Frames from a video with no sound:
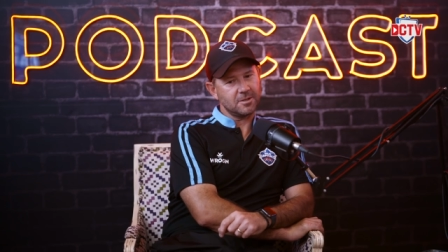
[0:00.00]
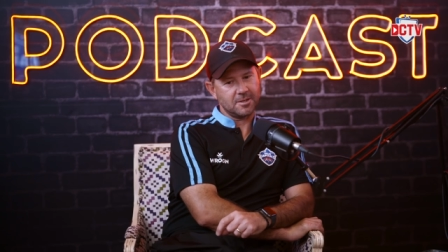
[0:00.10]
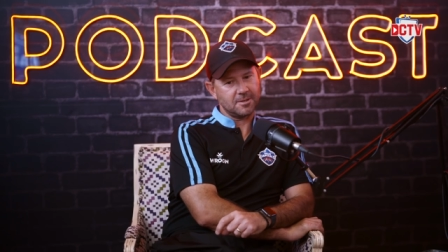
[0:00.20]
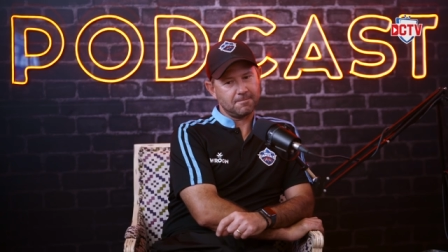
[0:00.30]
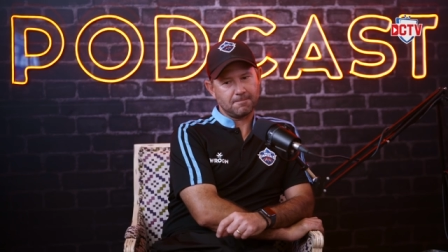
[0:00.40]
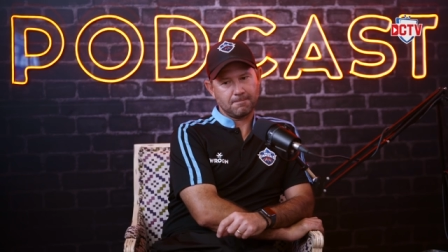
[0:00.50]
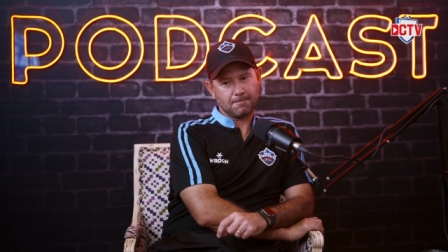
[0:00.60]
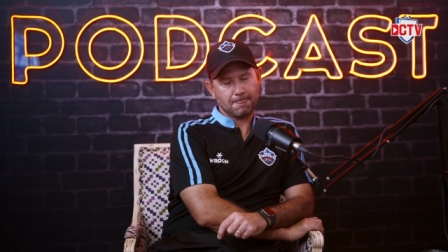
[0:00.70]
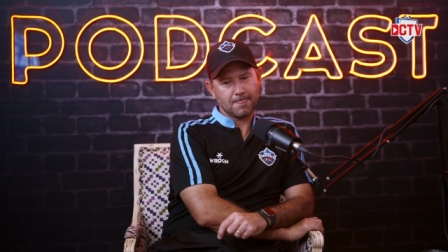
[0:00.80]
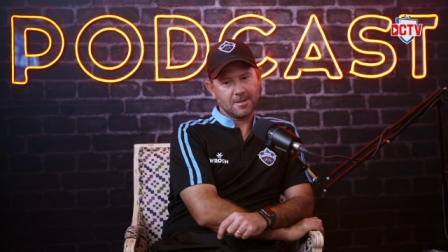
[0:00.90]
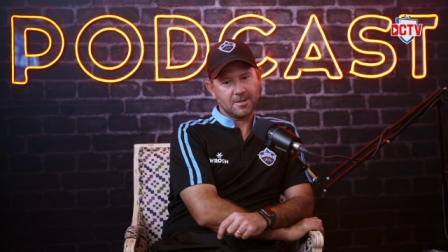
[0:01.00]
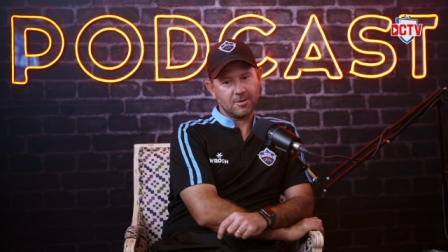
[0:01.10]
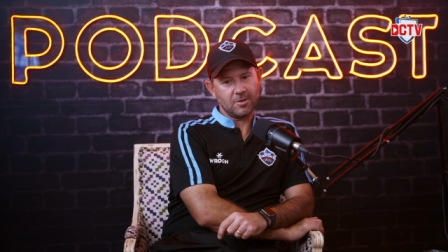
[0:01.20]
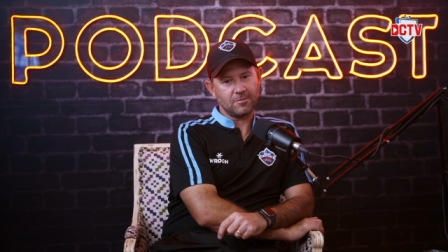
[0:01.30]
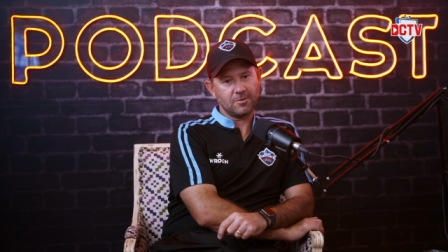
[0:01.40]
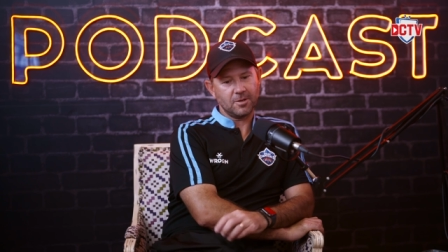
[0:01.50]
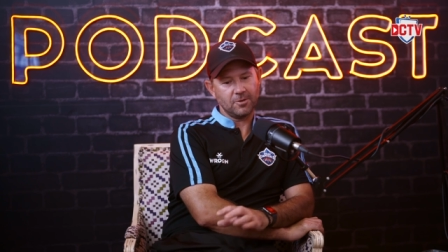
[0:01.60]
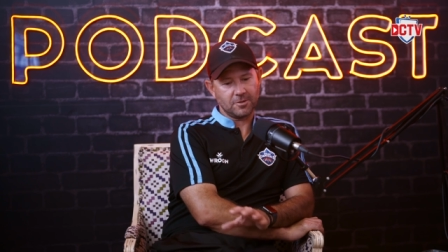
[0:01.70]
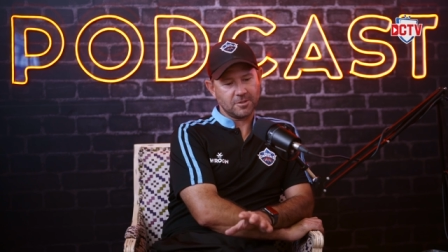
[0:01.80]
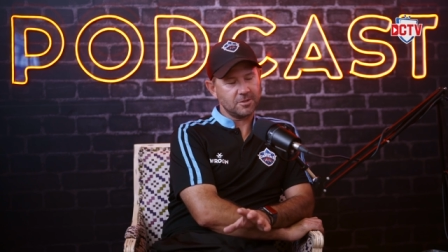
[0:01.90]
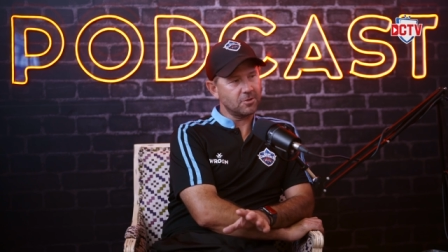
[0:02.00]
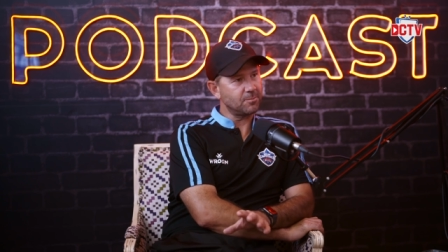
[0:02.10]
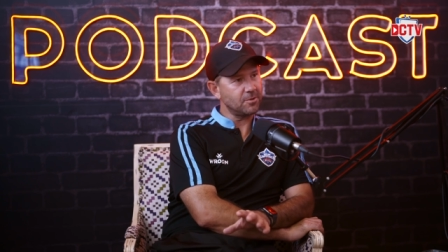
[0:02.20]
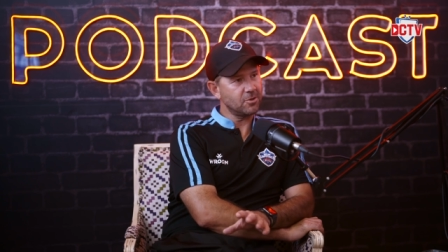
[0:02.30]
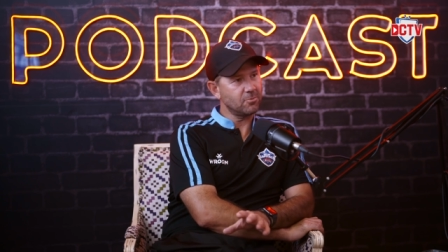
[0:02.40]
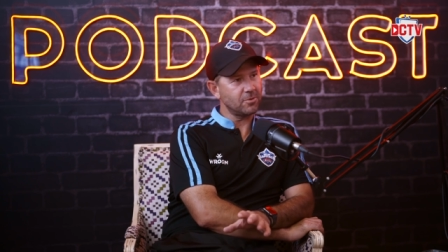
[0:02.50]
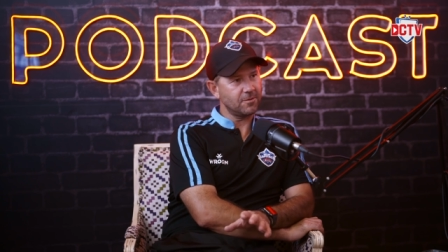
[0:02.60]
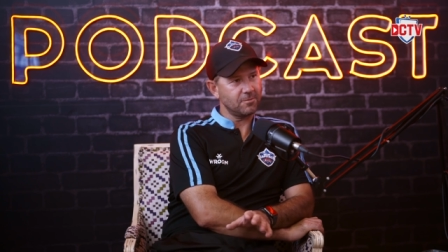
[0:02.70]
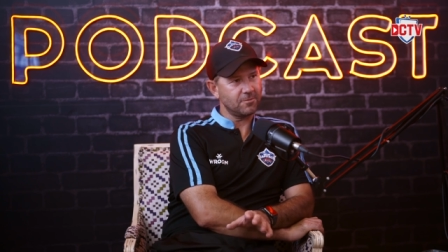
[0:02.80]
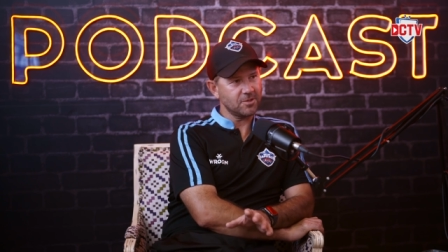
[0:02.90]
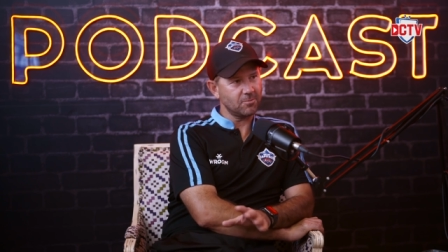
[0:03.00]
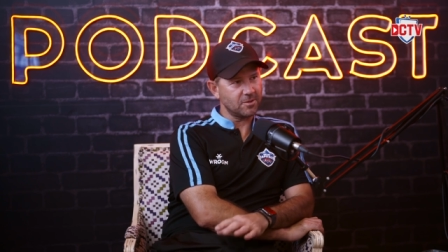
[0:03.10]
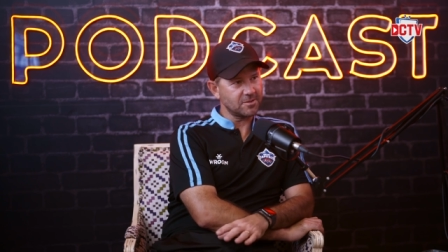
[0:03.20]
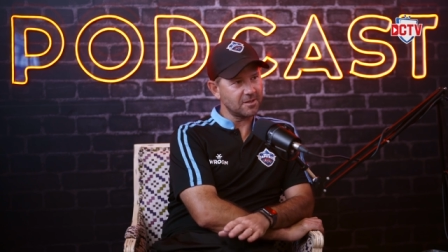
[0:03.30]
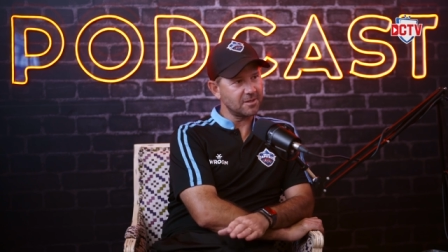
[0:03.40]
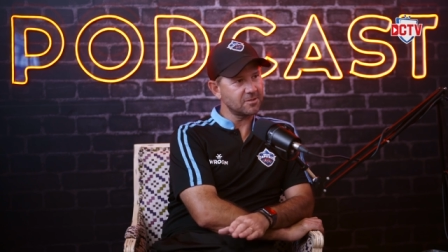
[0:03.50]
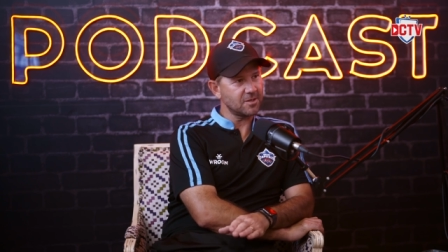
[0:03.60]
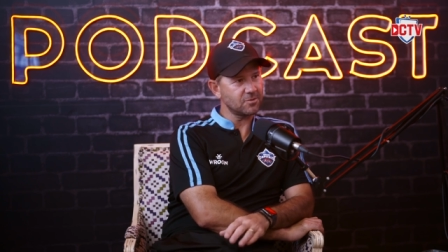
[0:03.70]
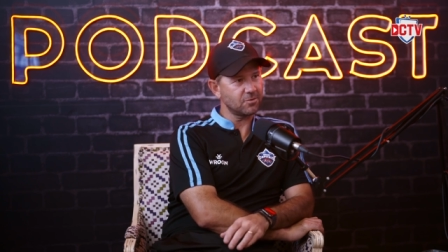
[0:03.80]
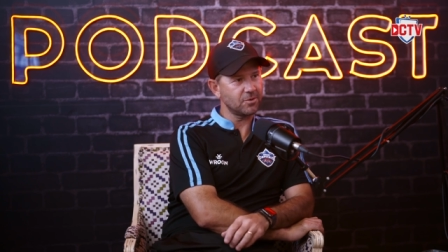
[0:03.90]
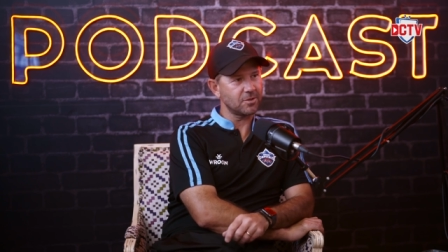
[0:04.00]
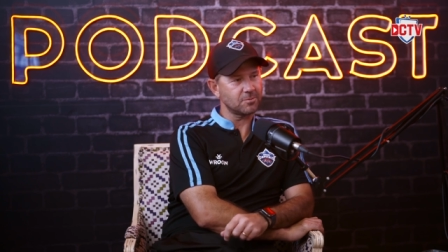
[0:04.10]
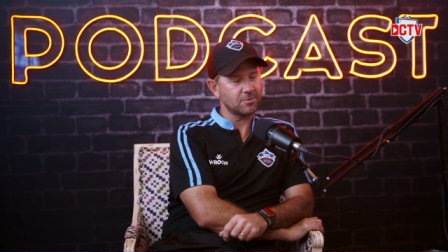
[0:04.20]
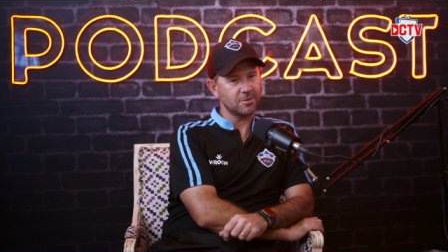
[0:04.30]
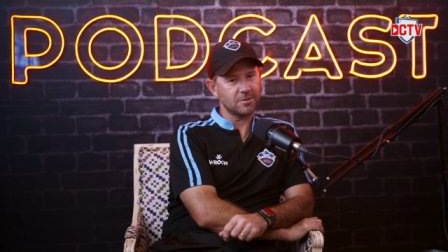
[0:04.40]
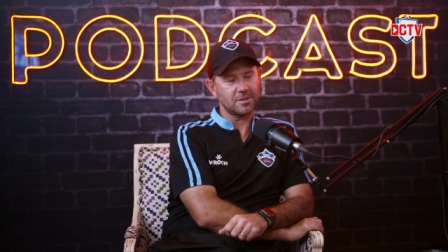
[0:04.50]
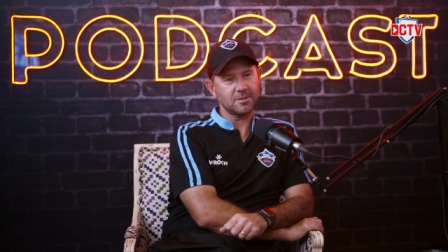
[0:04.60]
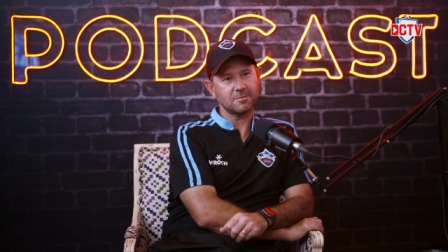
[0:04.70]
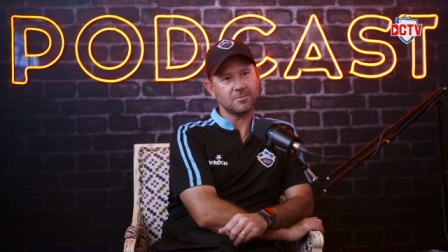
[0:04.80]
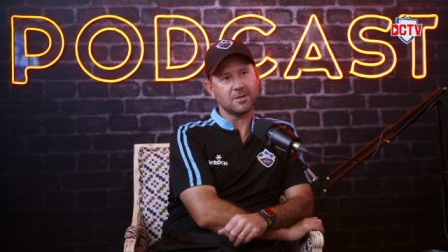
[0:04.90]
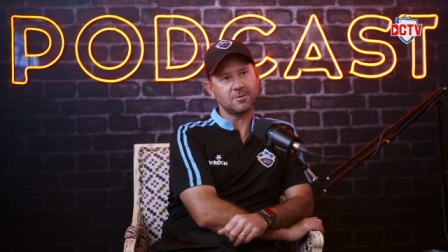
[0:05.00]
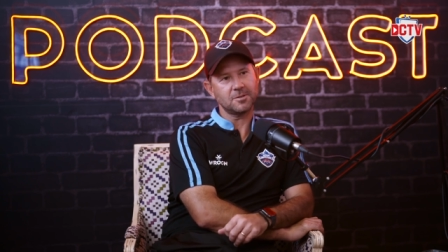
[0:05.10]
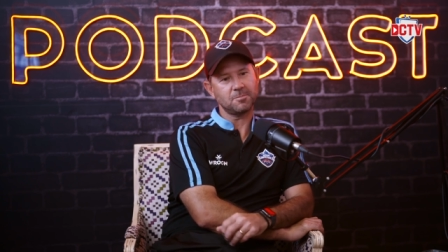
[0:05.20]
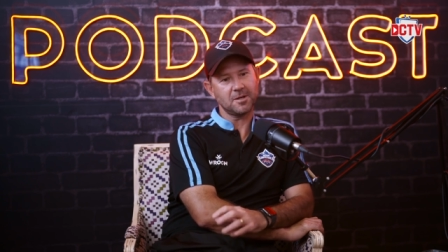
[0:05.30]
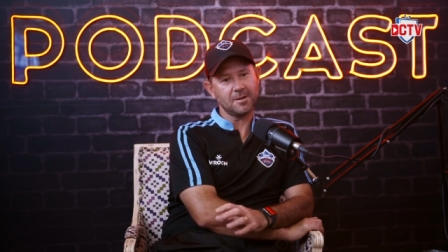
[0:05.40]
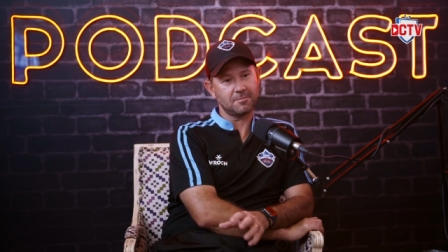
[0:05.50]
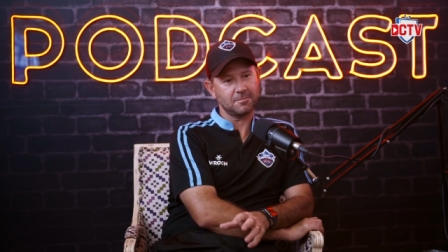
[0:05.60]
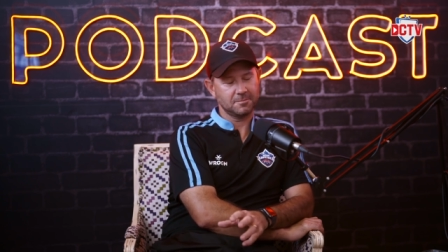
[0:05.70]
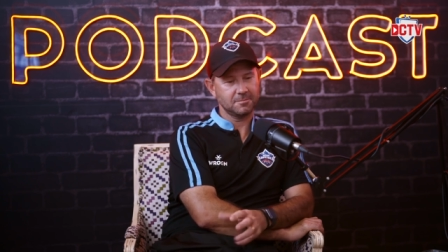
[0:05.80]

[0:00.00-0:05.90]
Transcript: Um, you know, even not just in IPL, but you've, you've seen what he's done in international cricket yeah. as well. And he's, you know, he's become,